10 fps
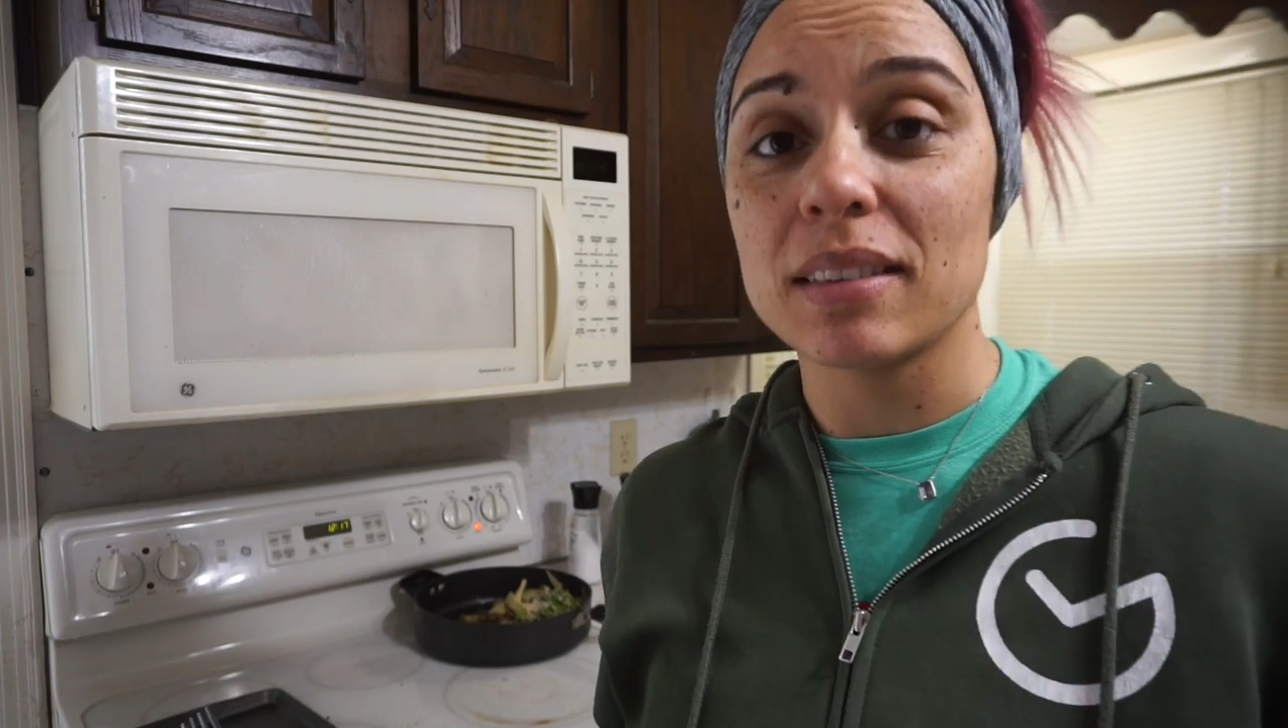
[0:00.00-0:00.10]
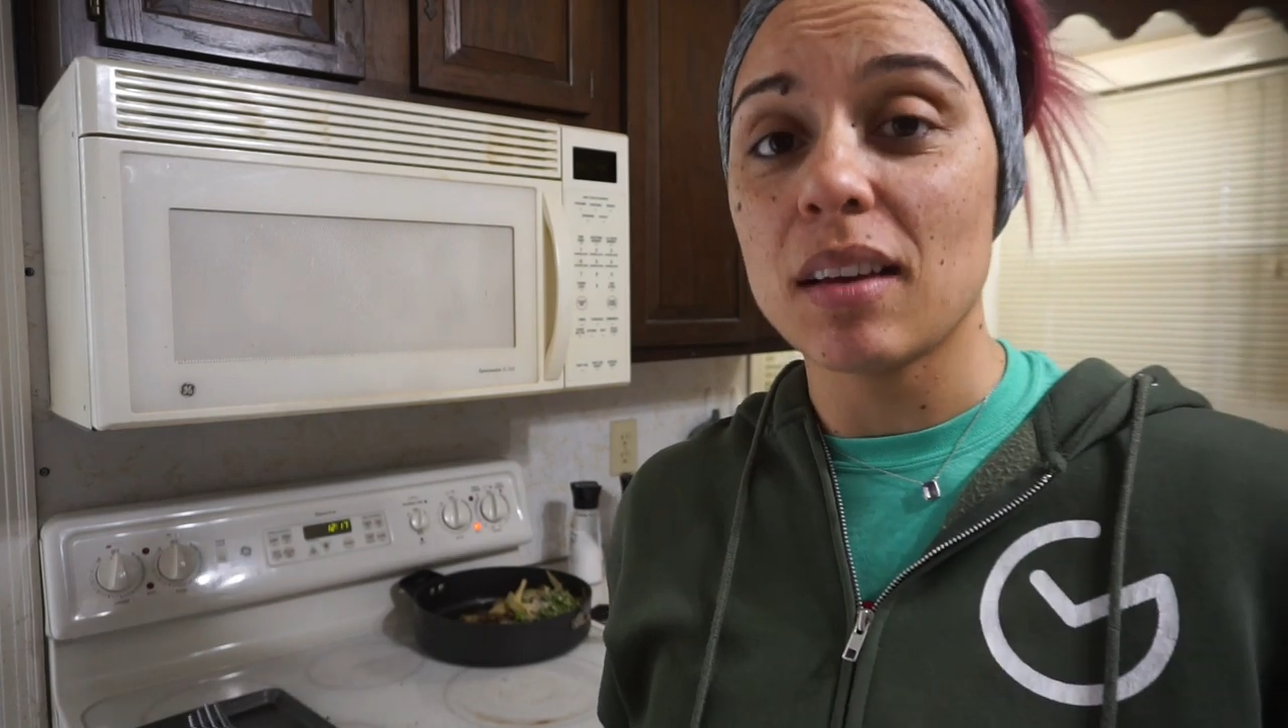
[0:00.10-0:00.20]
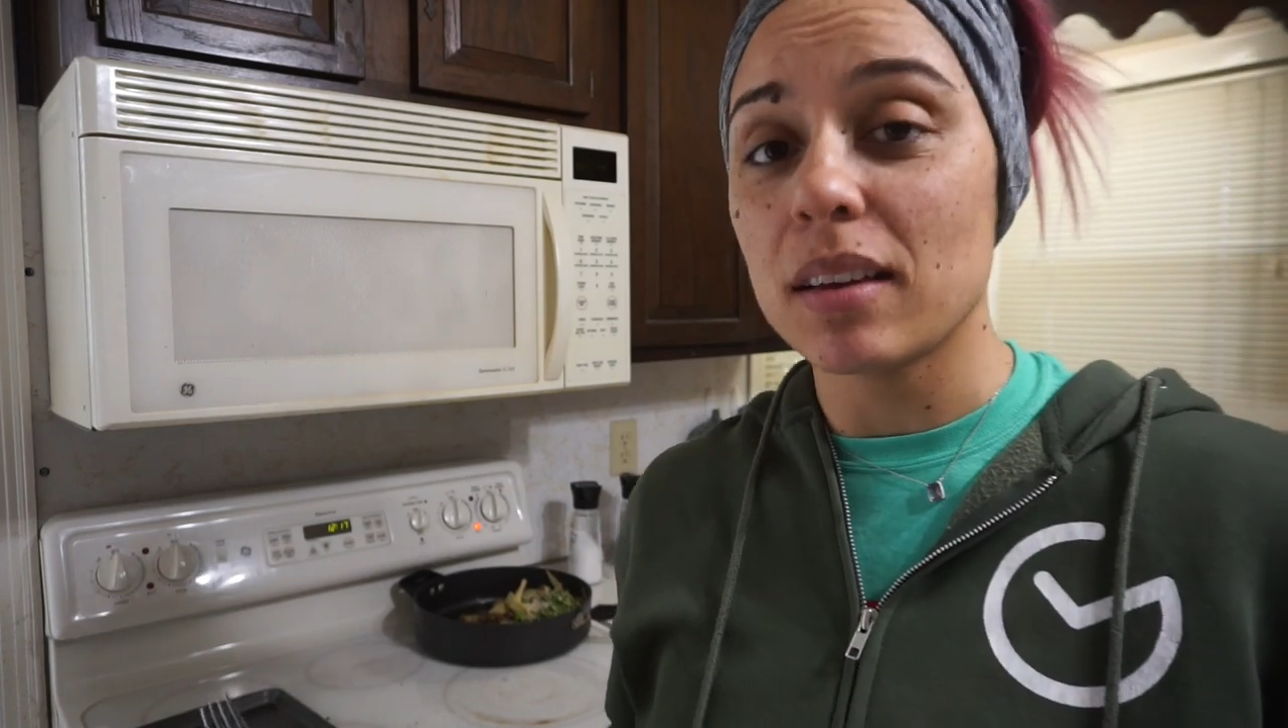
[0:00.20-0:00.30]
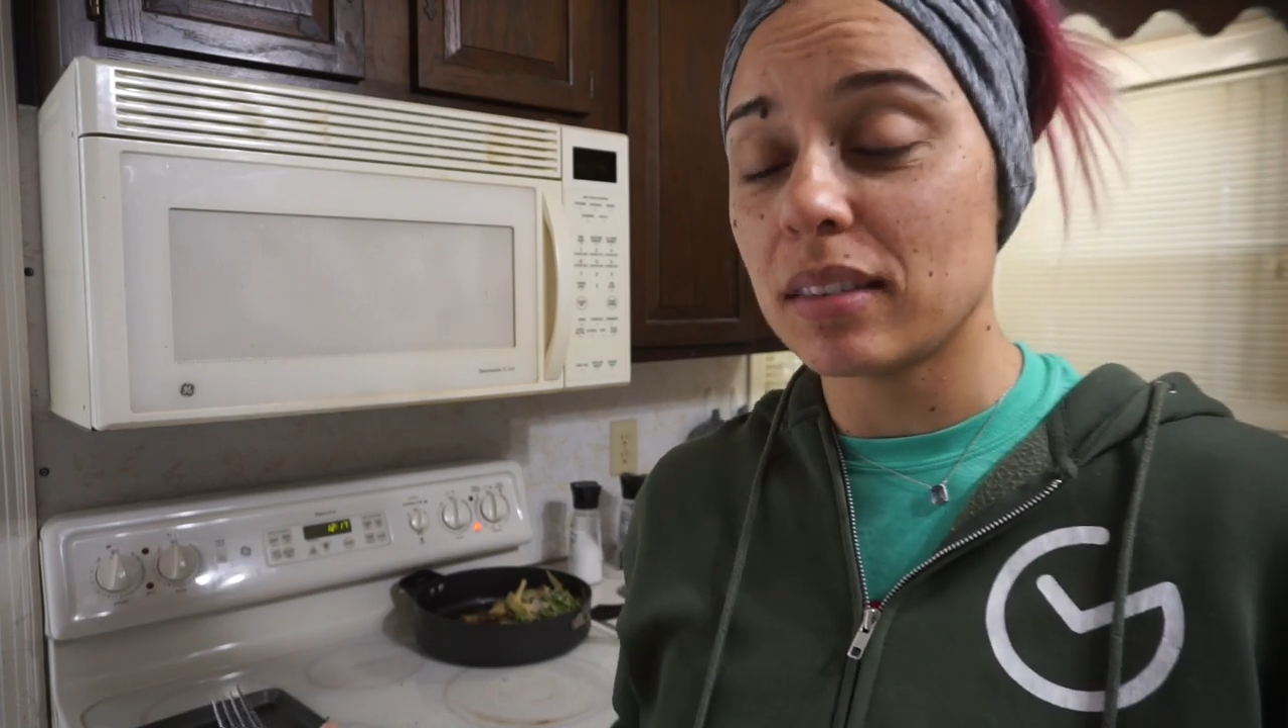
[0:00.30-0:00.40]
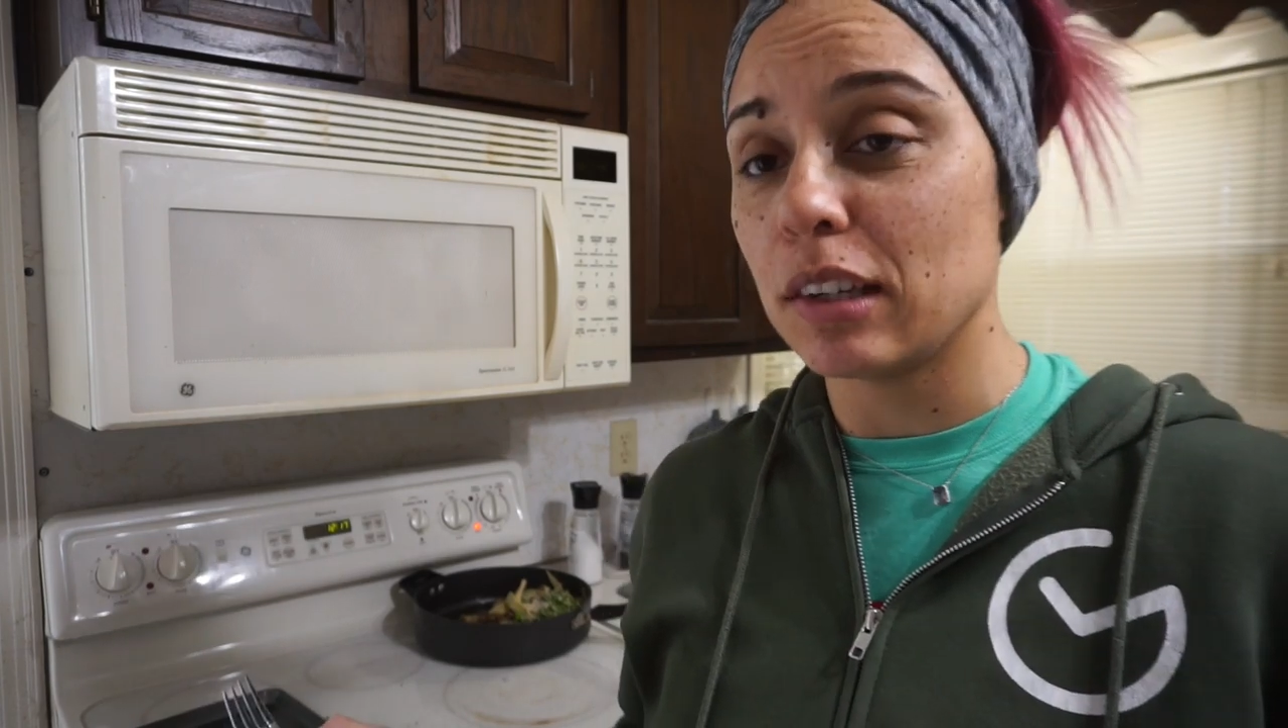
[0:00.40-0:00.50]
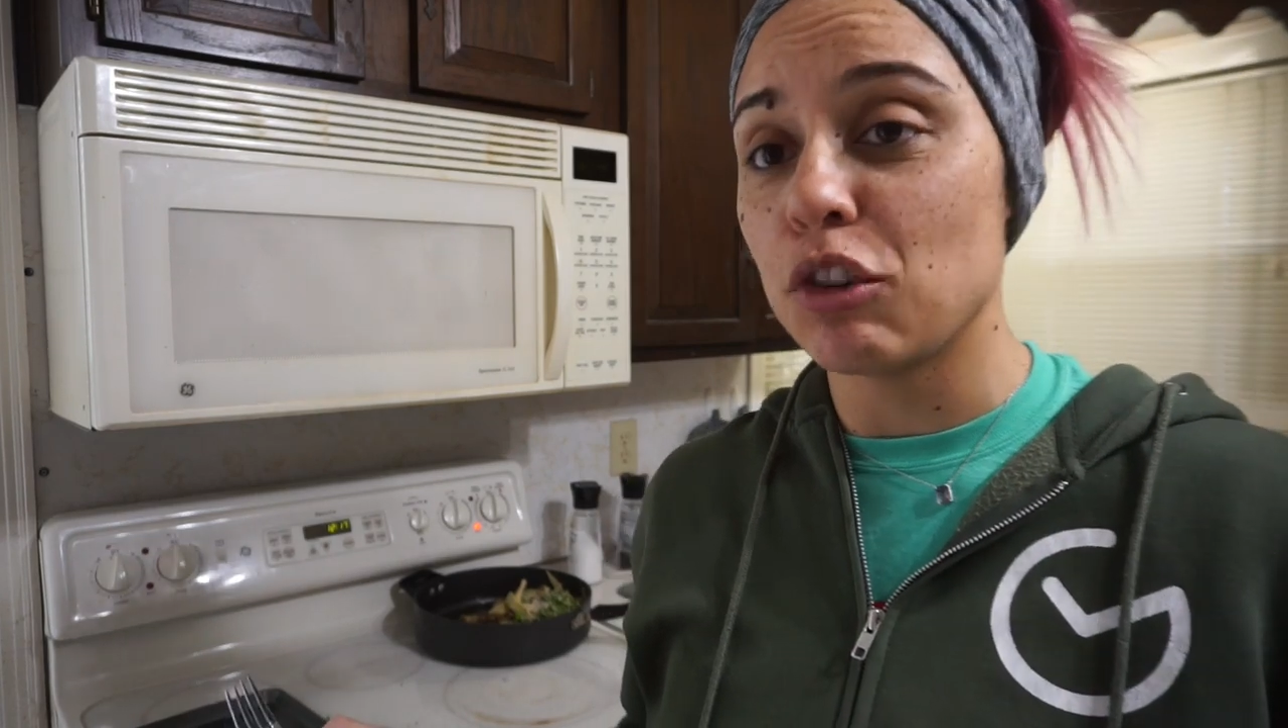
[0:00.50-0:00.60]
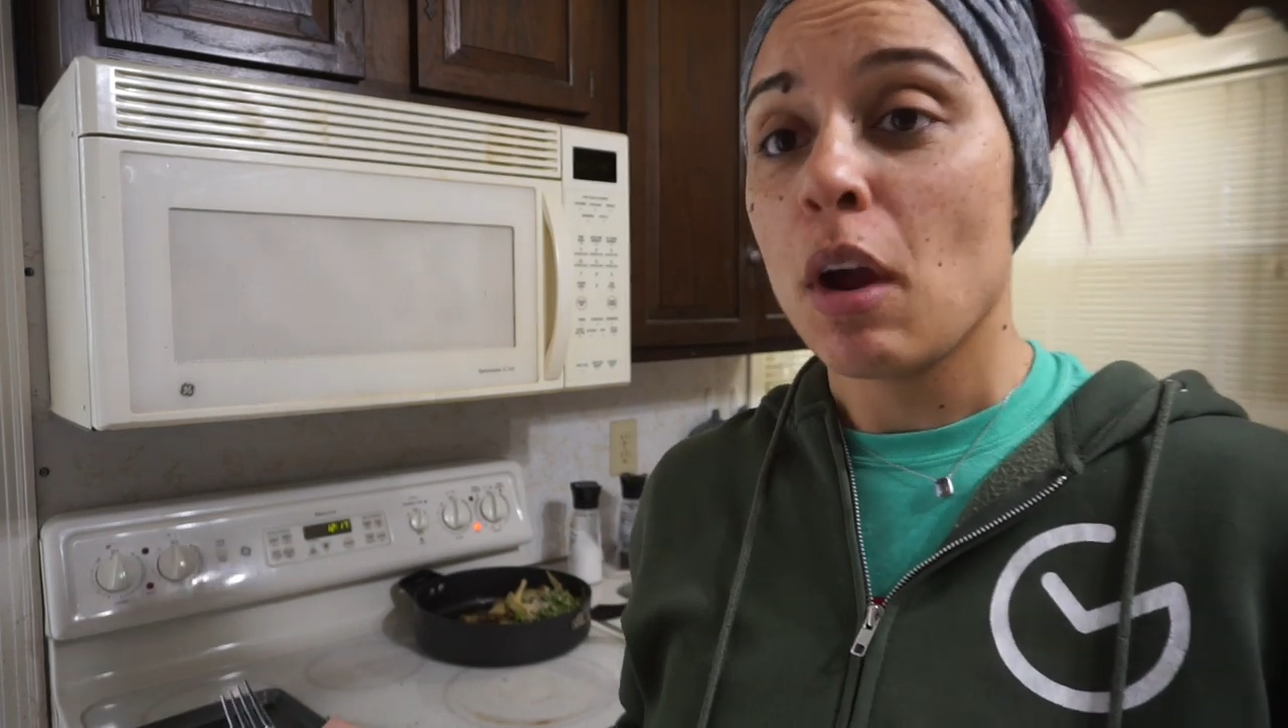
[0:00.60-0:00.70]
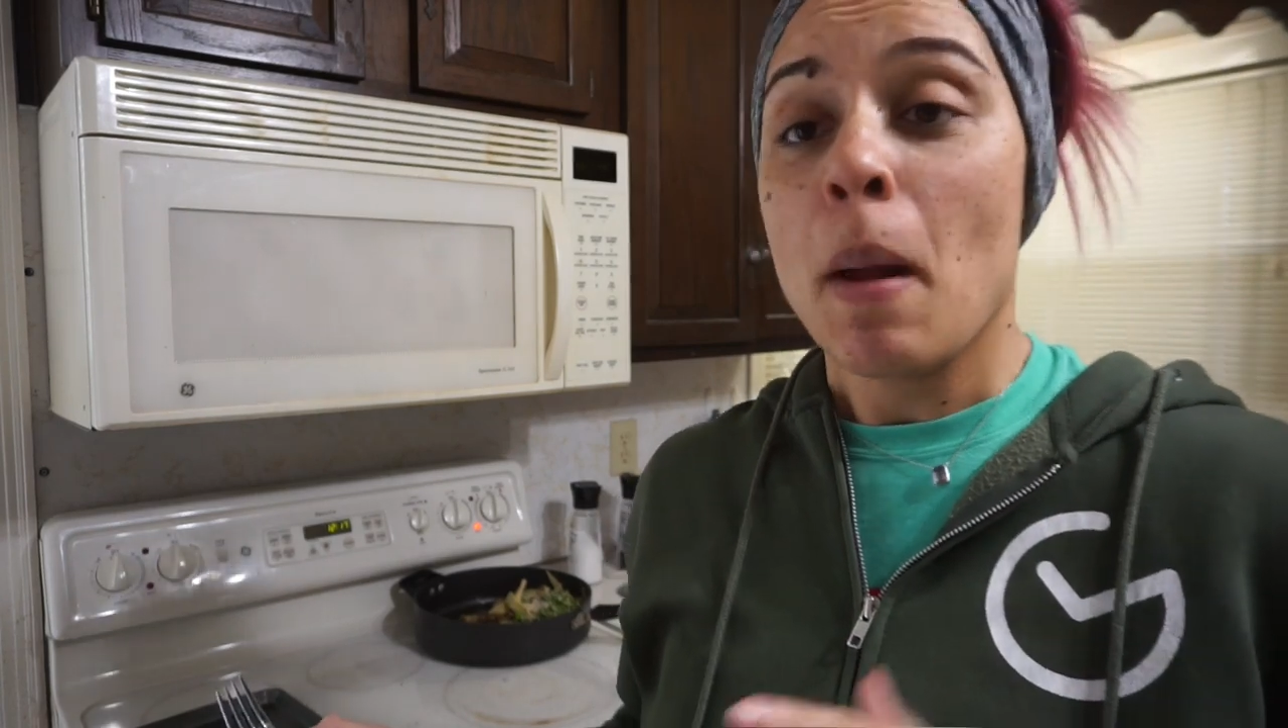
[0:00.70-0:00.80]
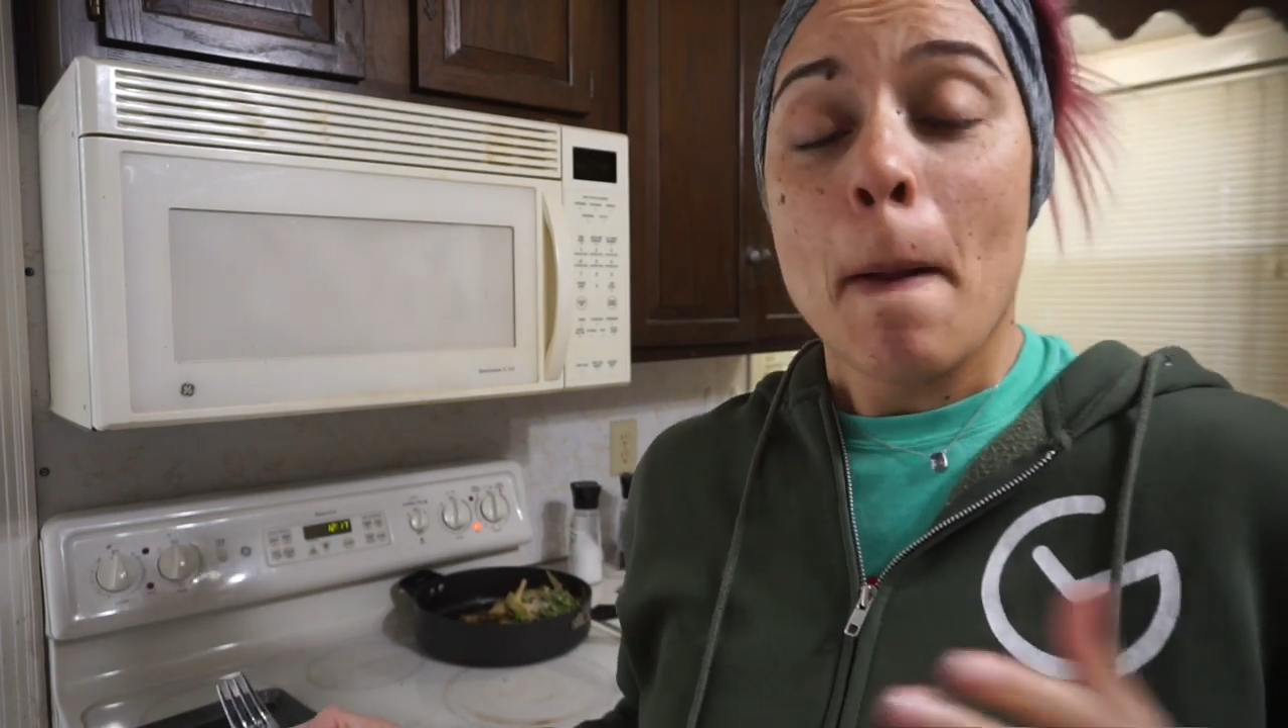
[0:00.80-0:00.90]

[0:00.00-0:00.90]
sausage.